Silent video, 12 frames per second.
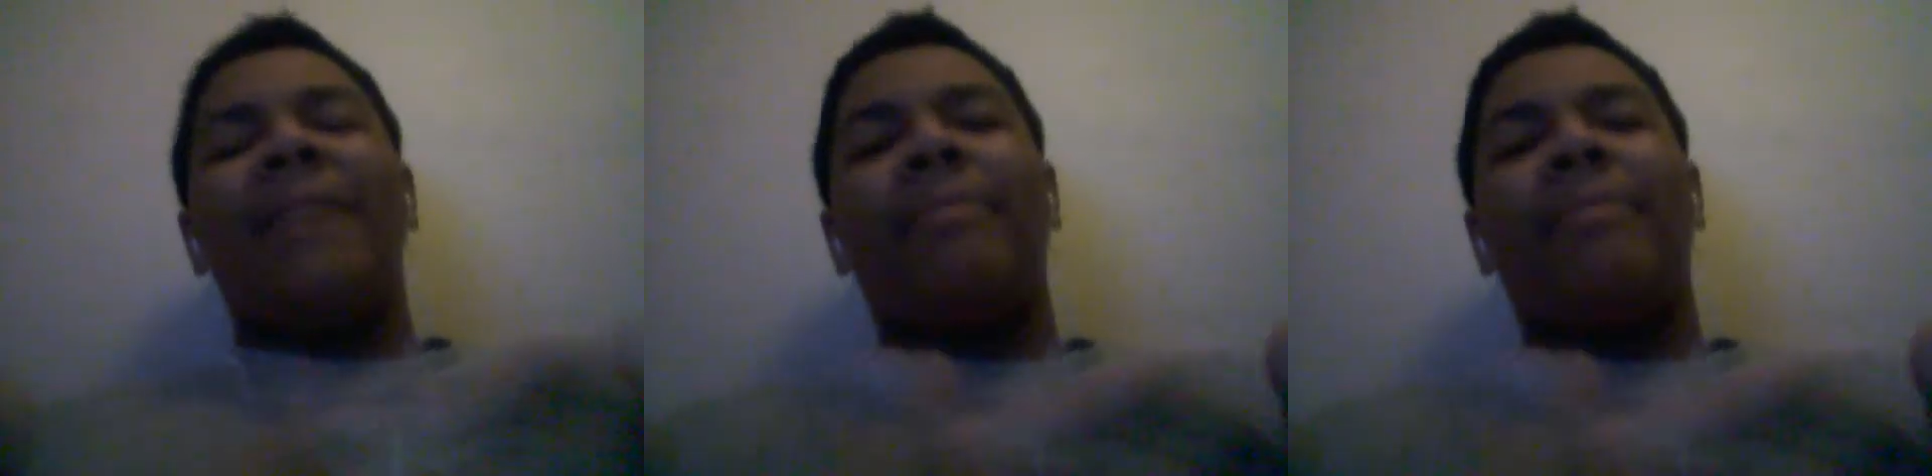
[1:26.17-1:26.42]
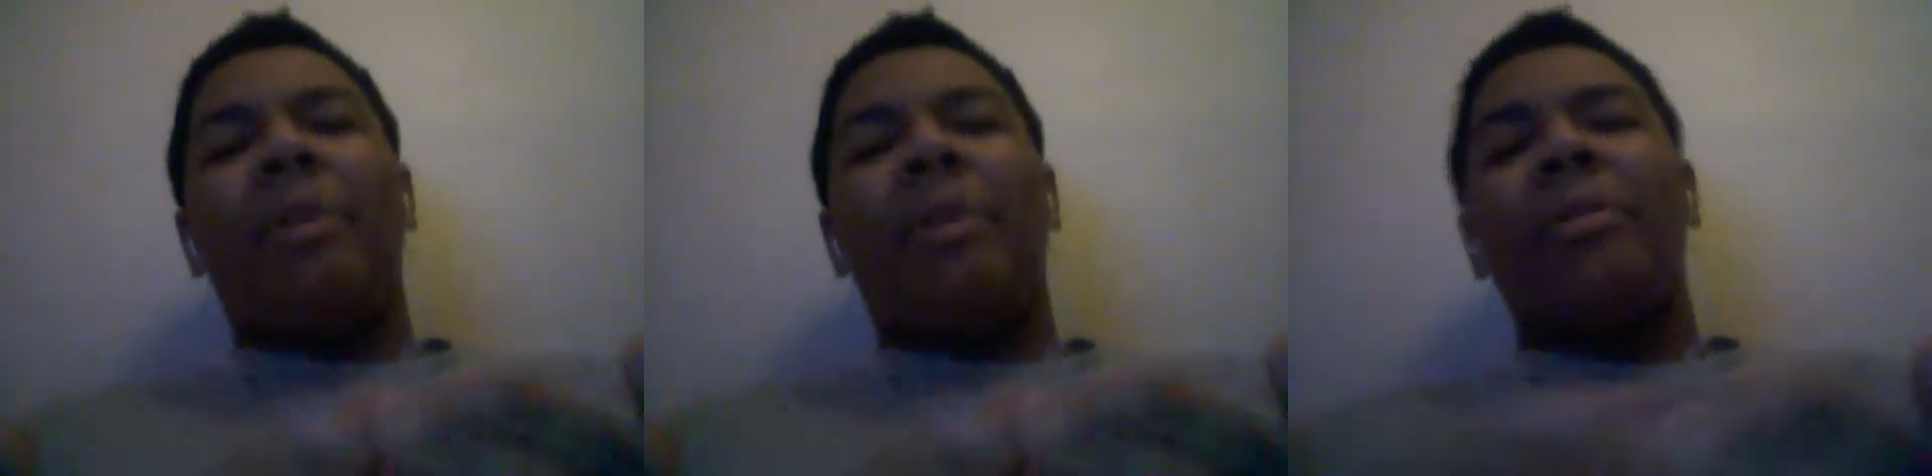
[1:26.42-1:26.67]
of
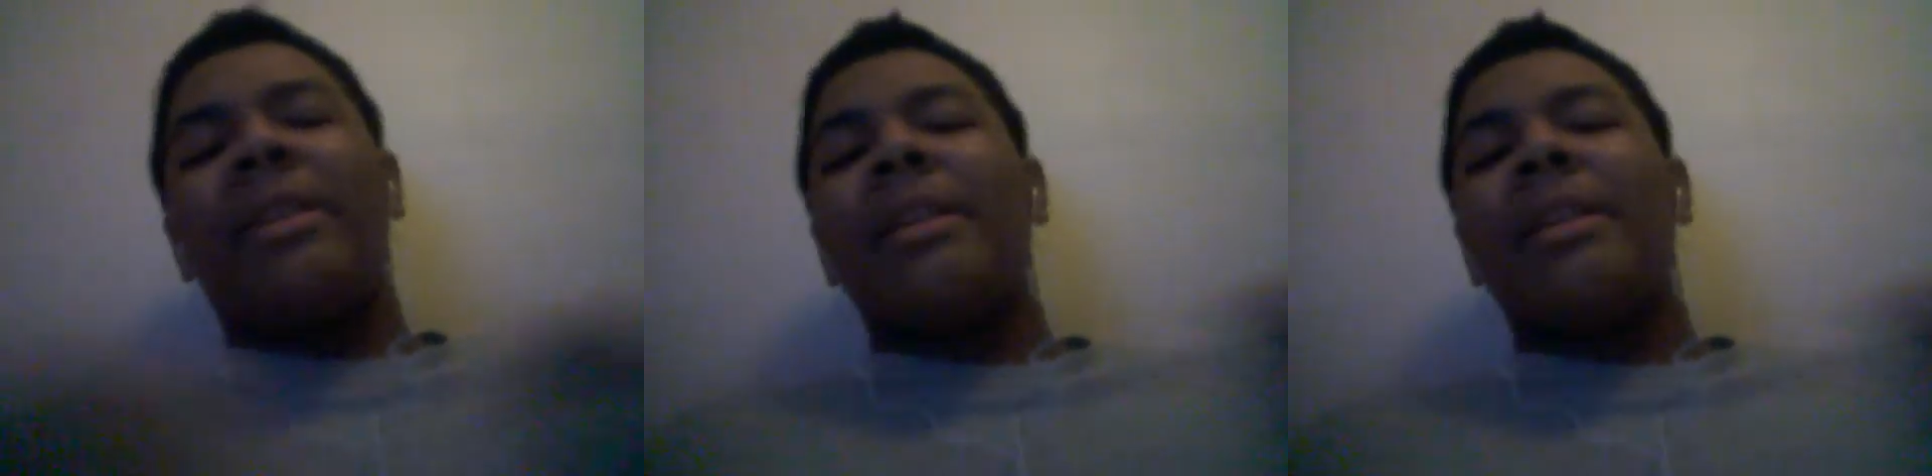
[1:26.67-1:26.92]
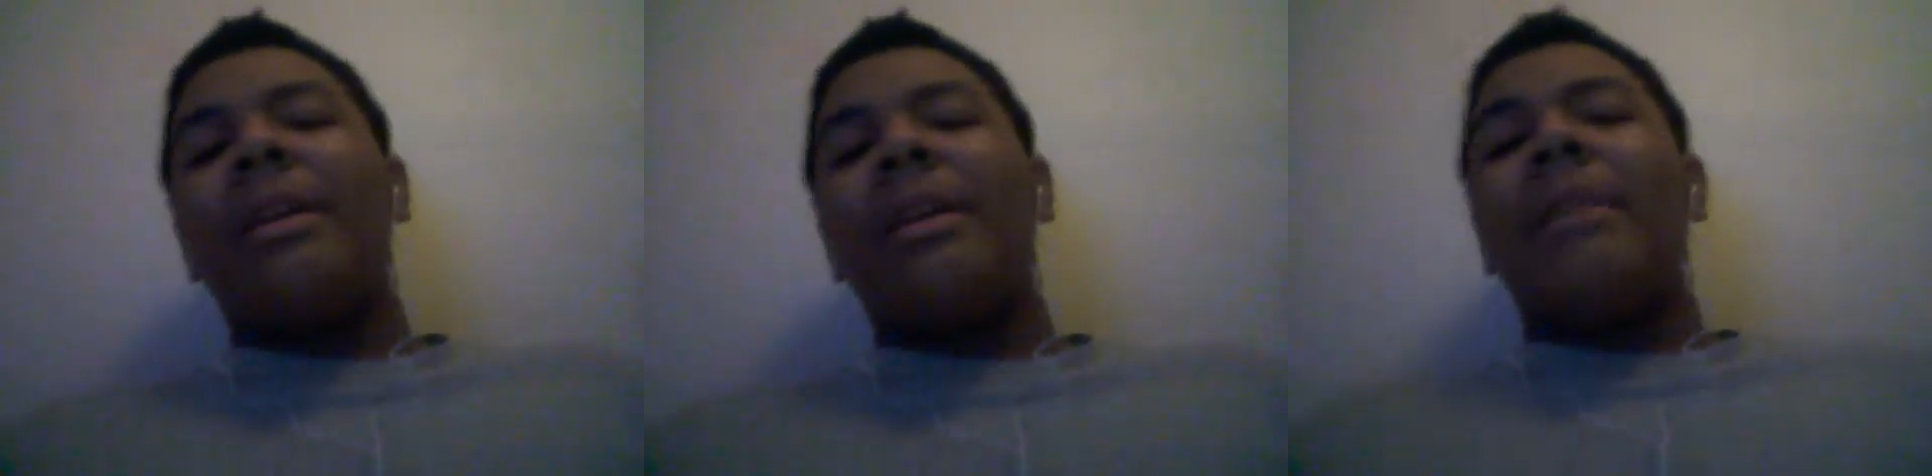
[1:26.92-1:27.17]
both.
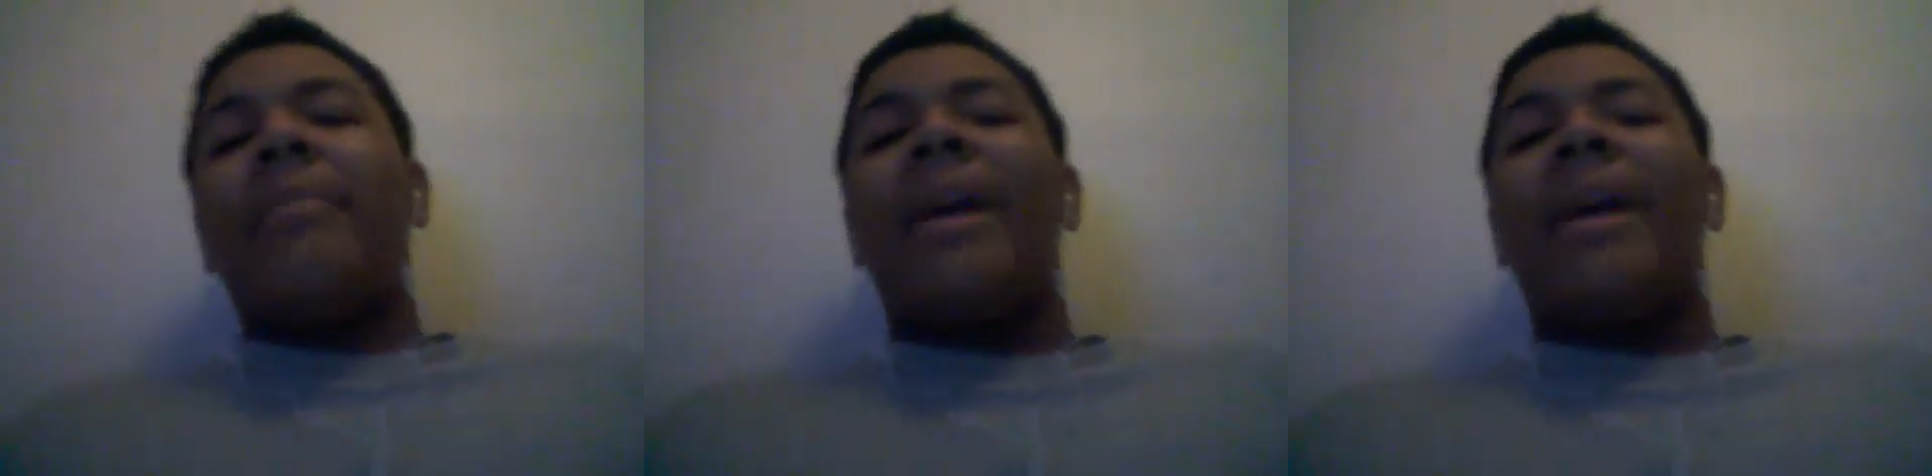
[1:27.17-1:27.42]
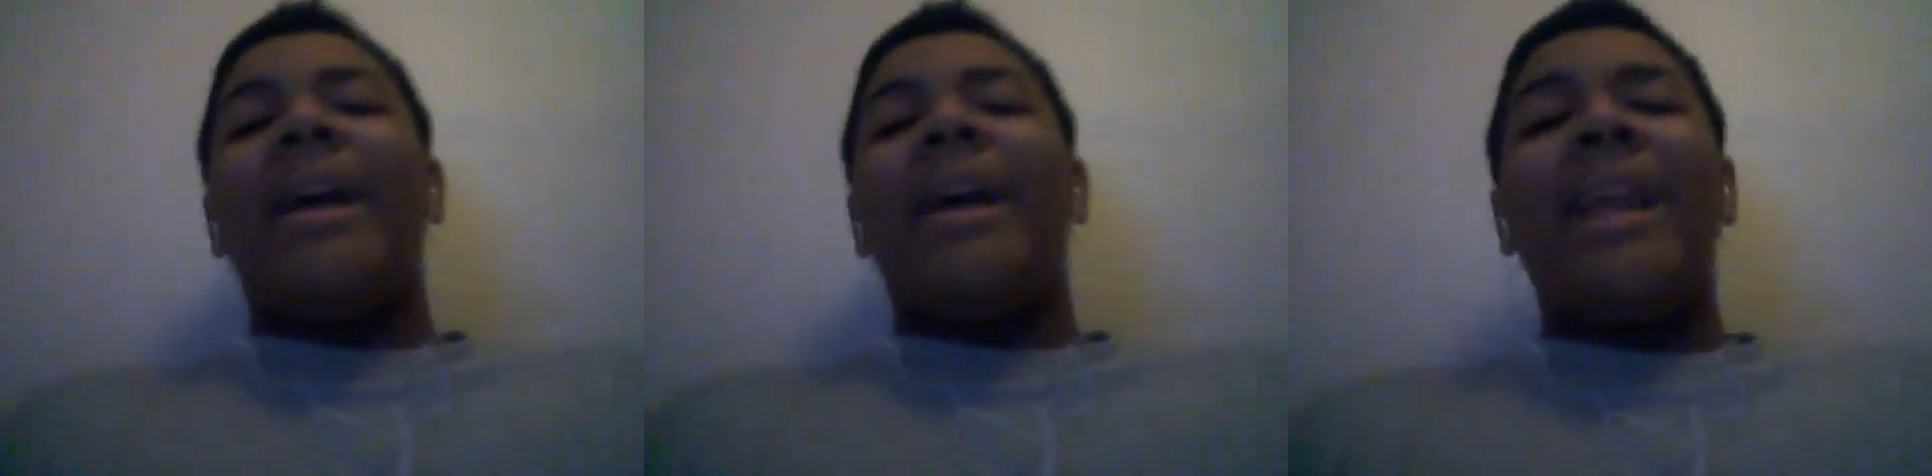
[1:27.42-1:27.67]
But
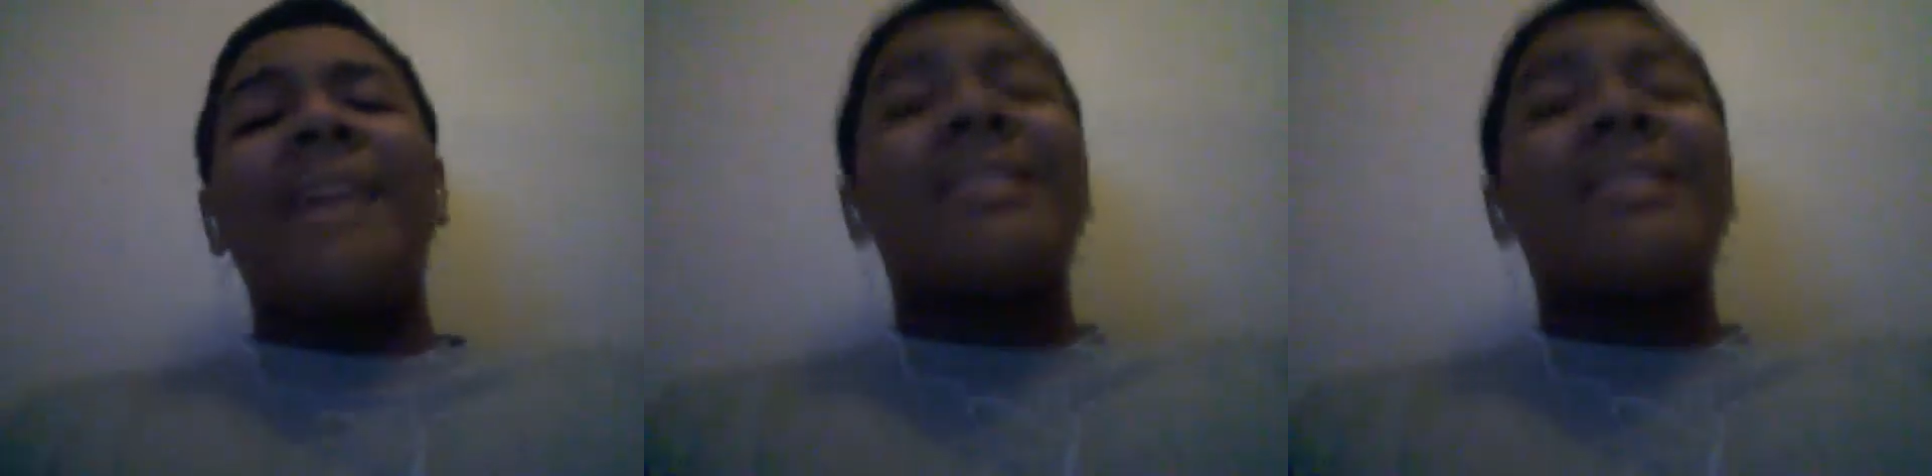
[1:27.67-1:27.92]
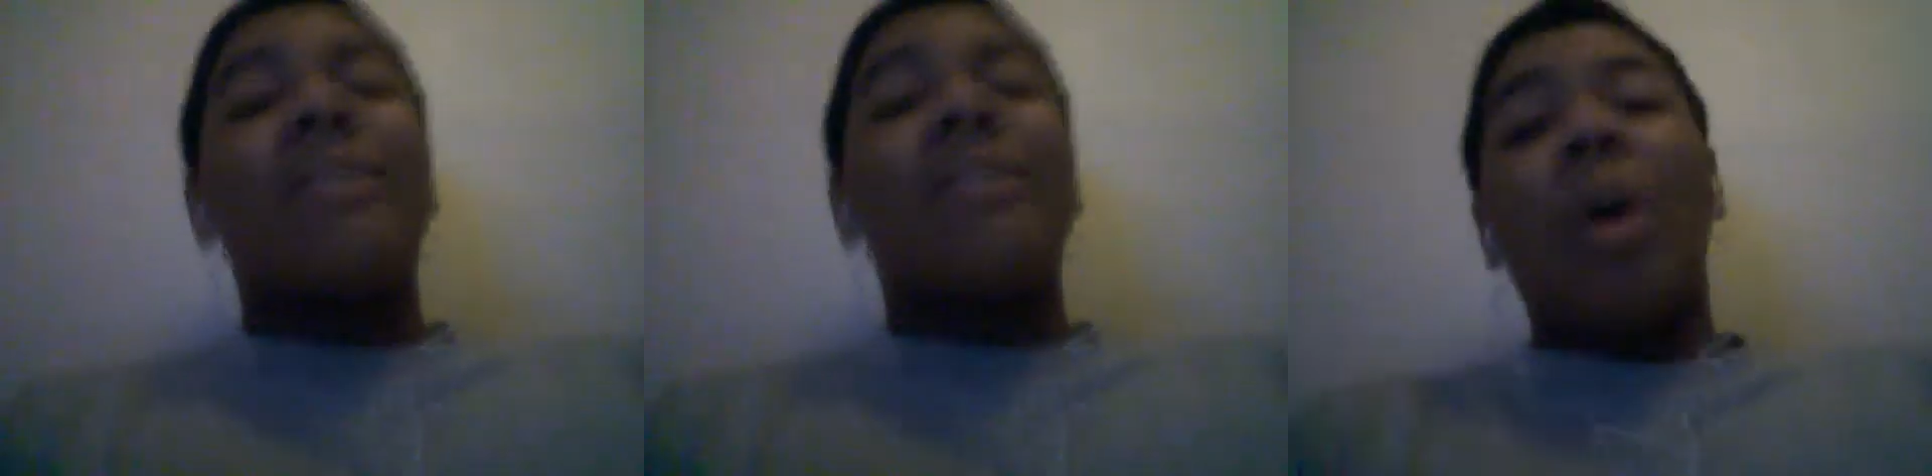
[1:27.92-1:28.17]
it has
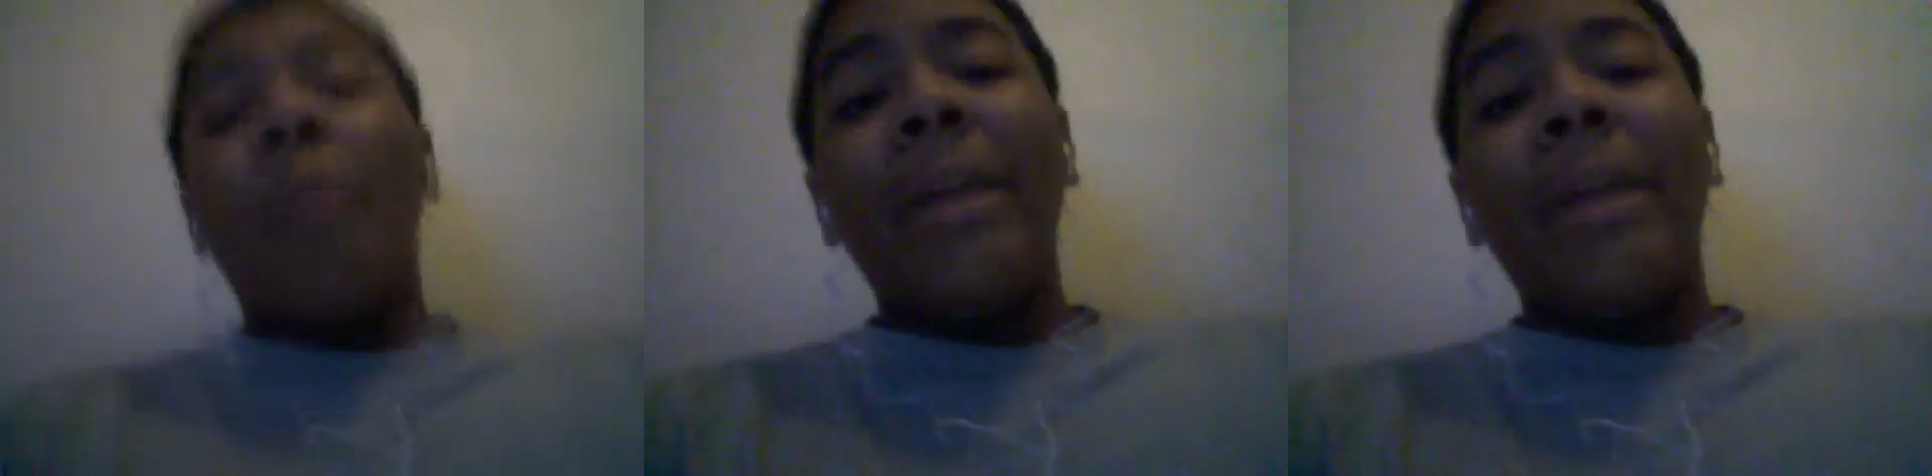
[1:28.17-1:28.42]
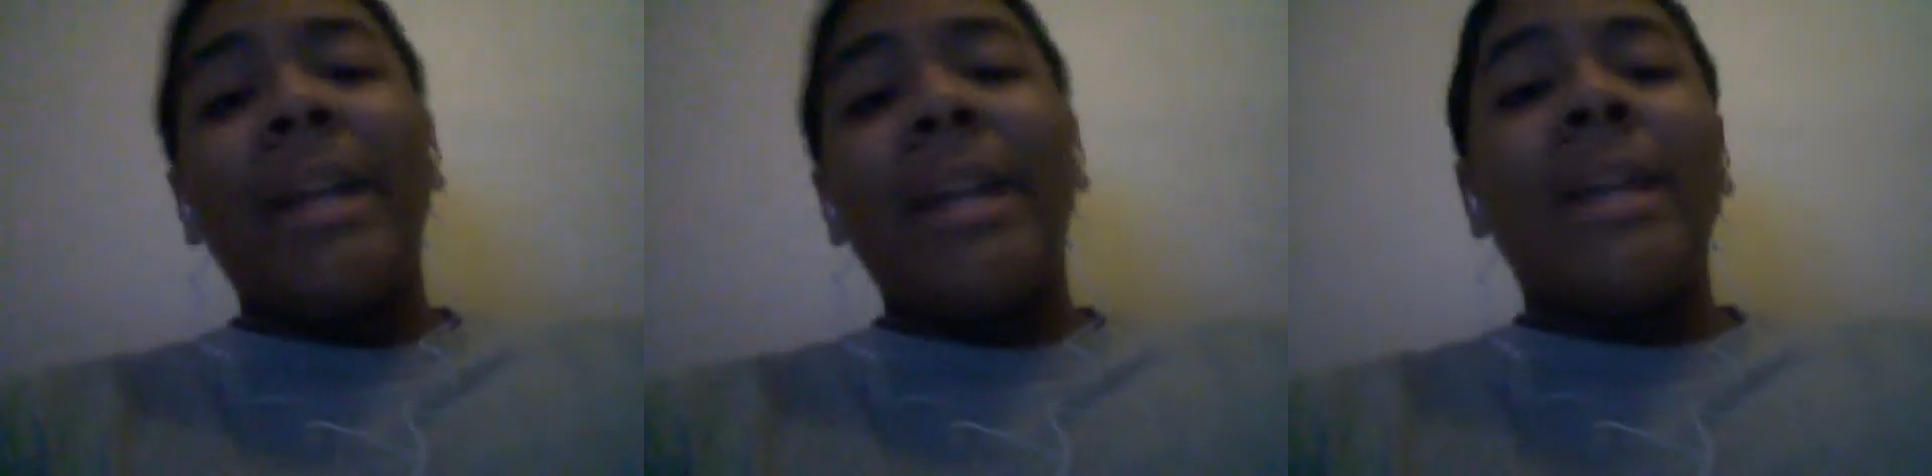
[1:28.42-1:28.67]
so
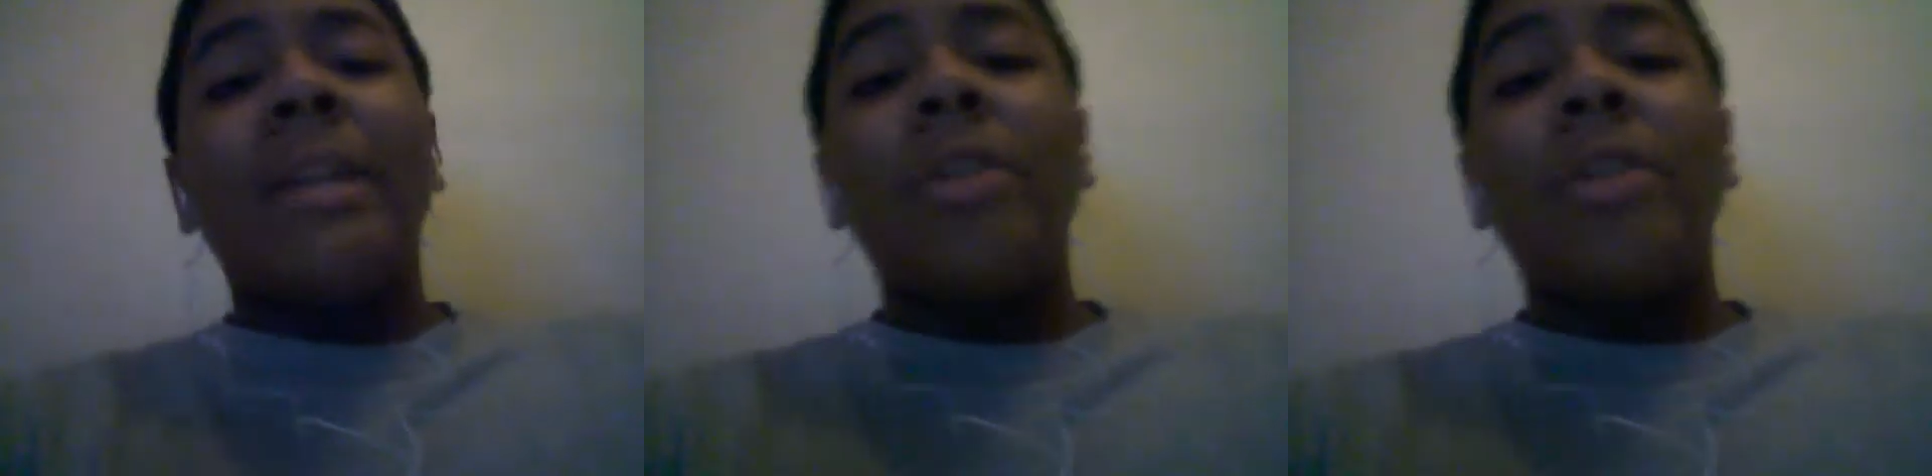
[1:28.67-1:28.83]
many